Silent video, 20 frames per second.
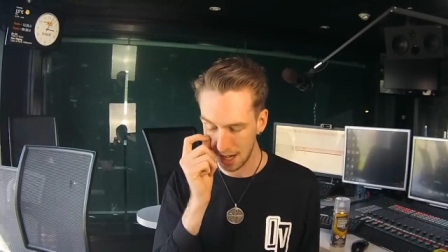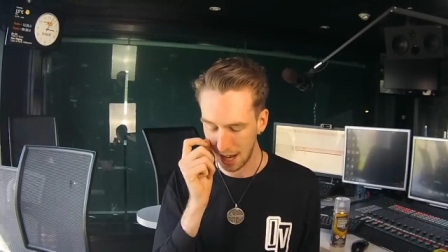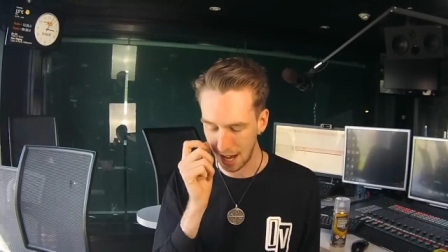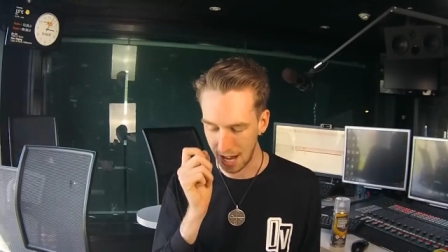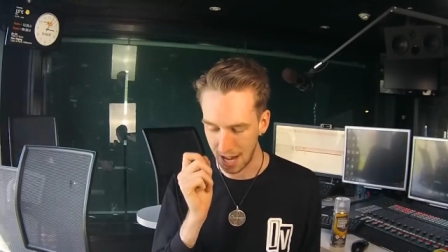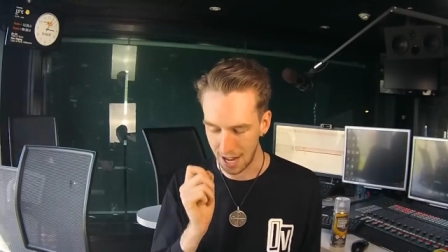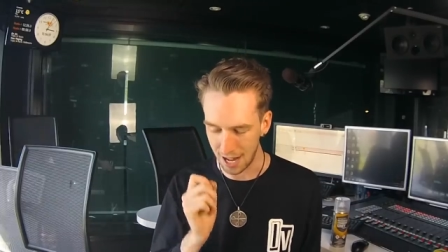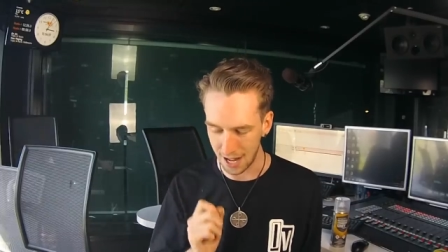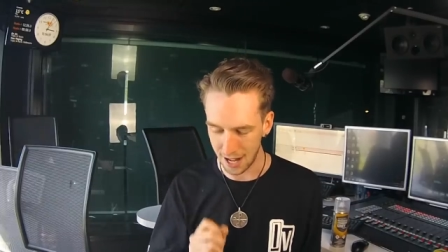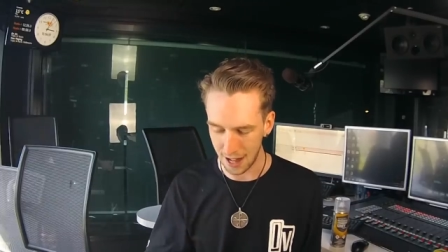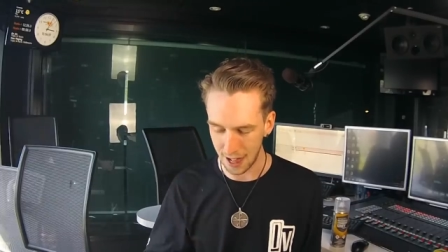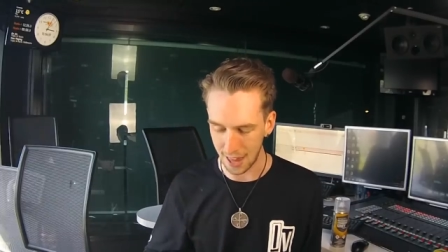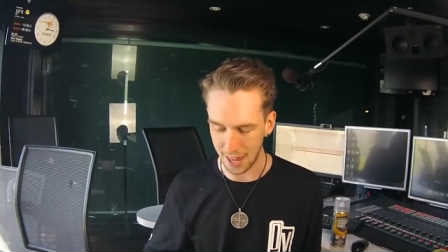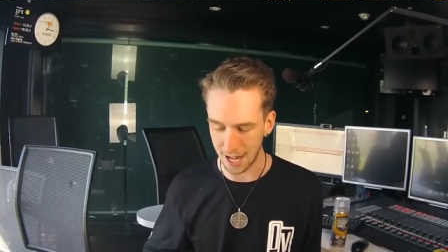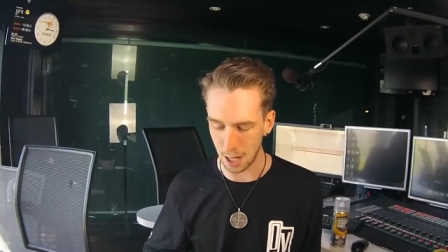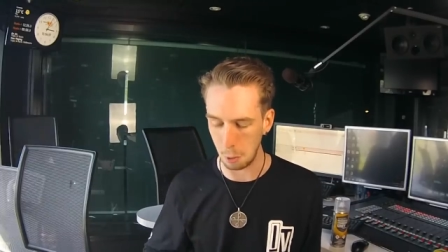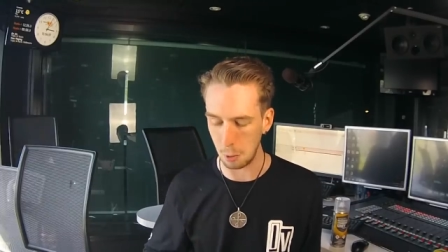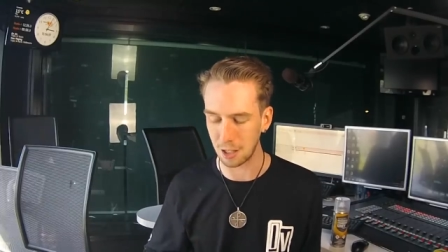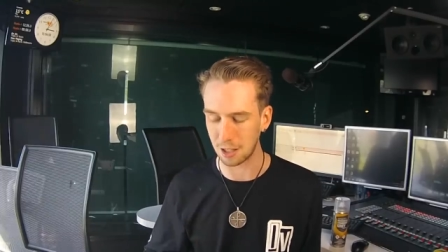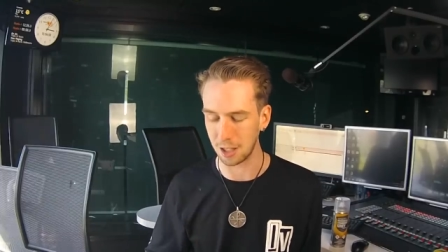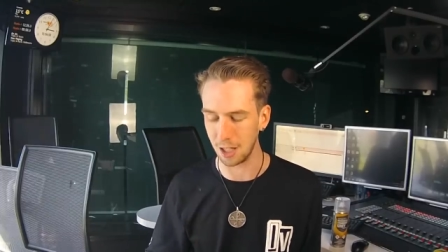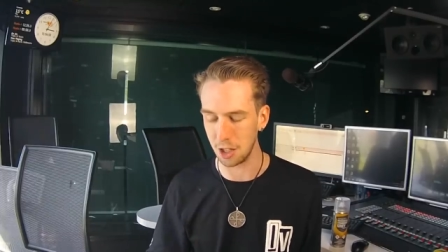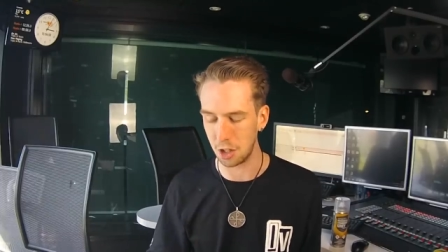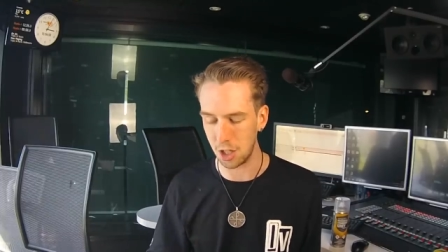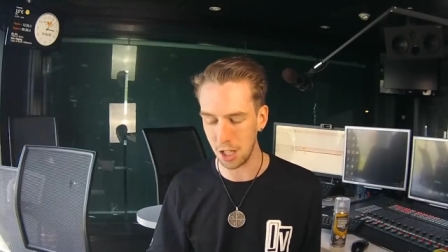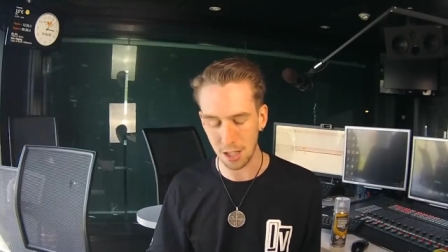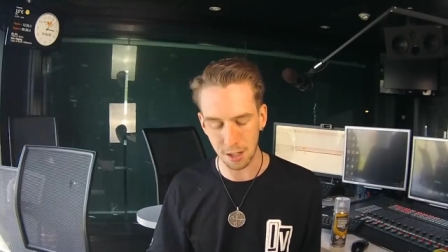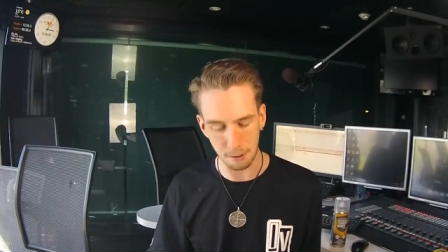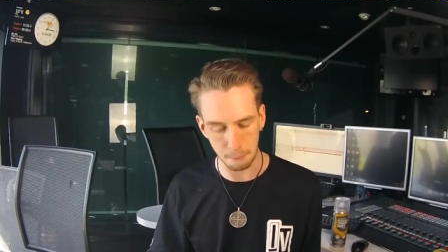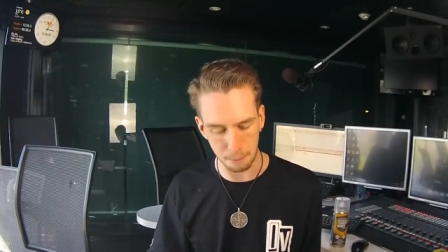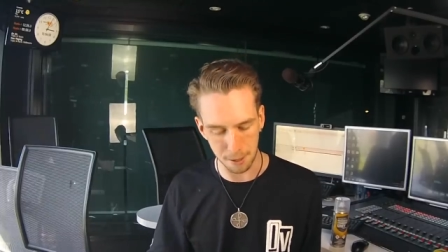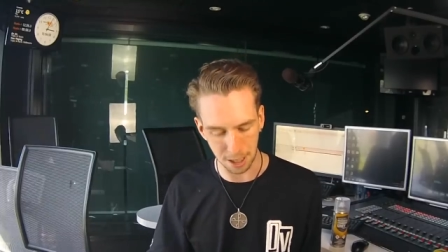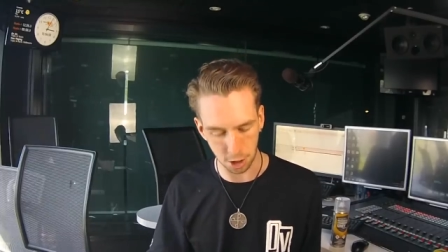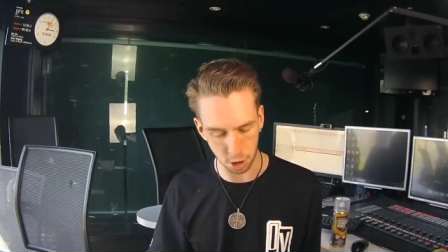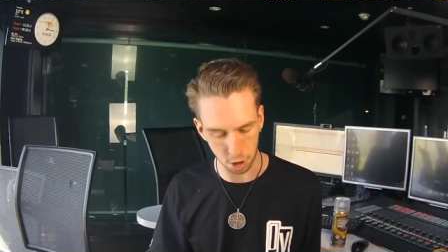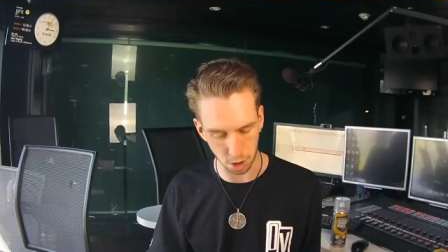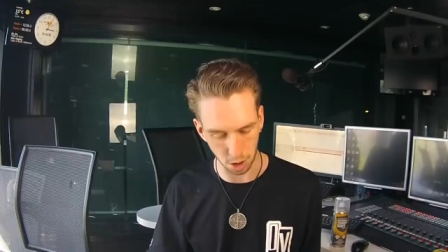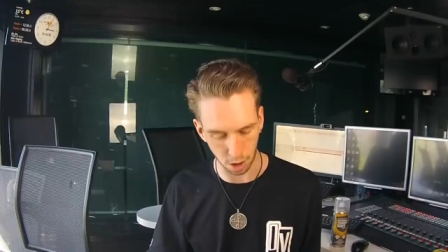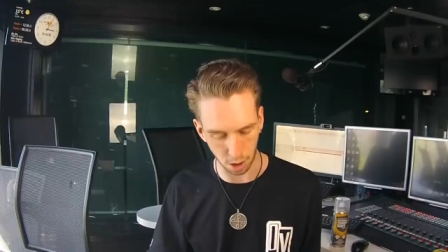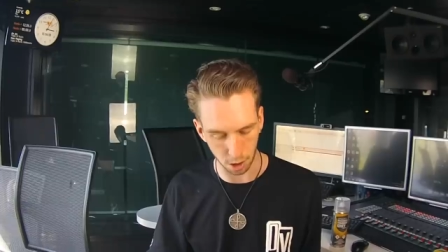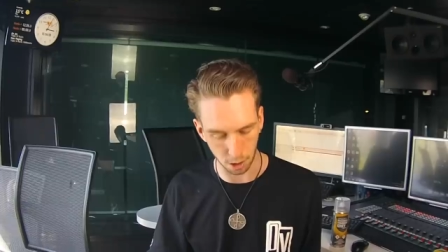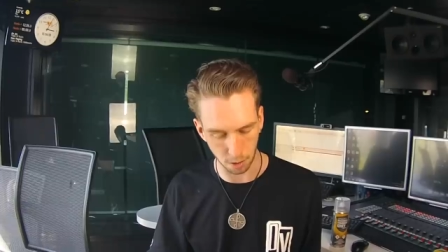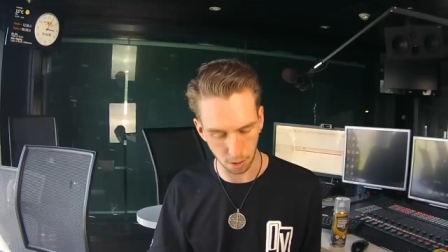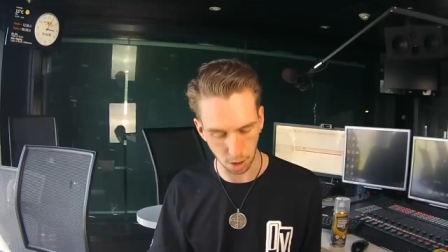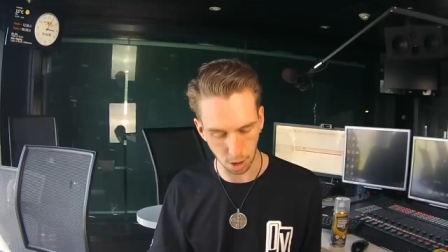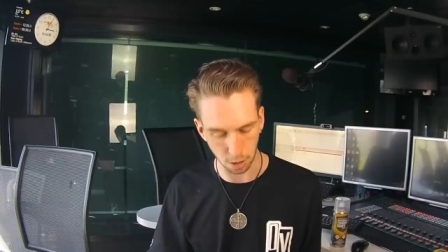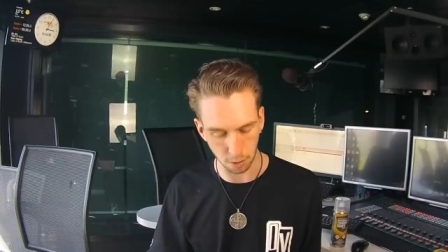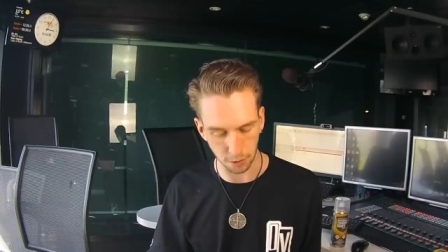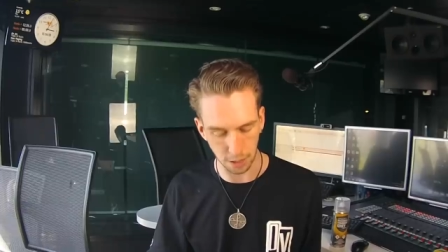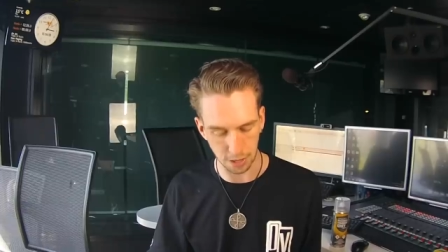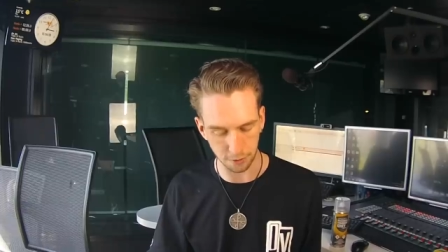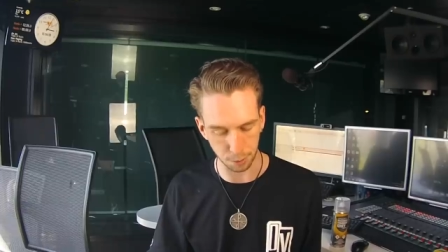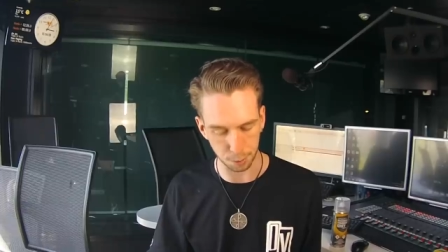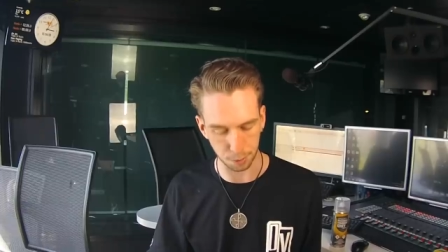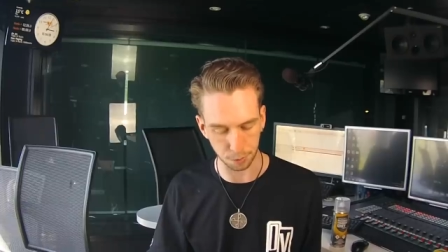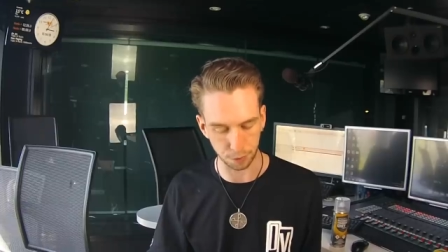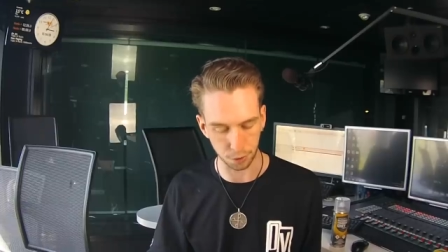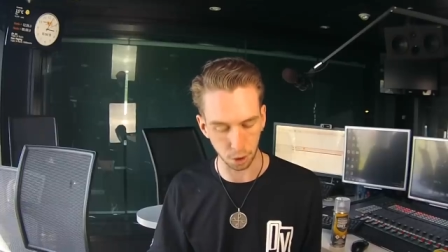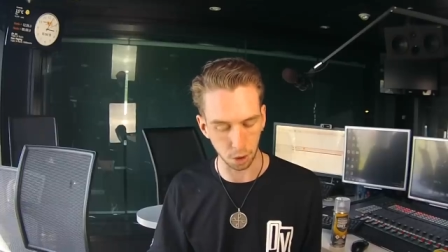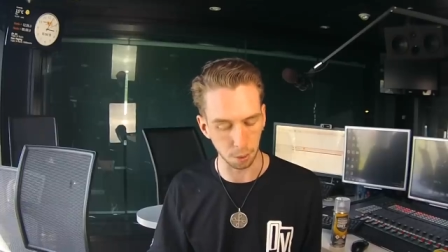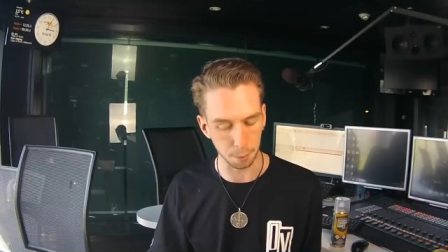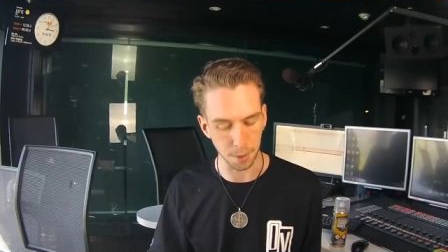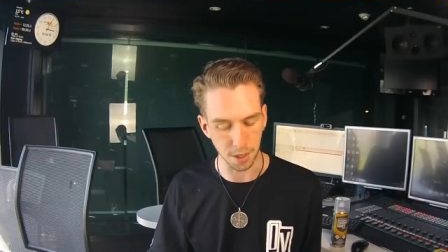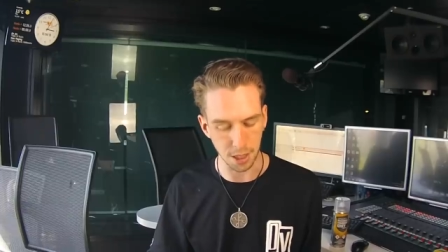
Uh, and it was legit the best show you've ever performed,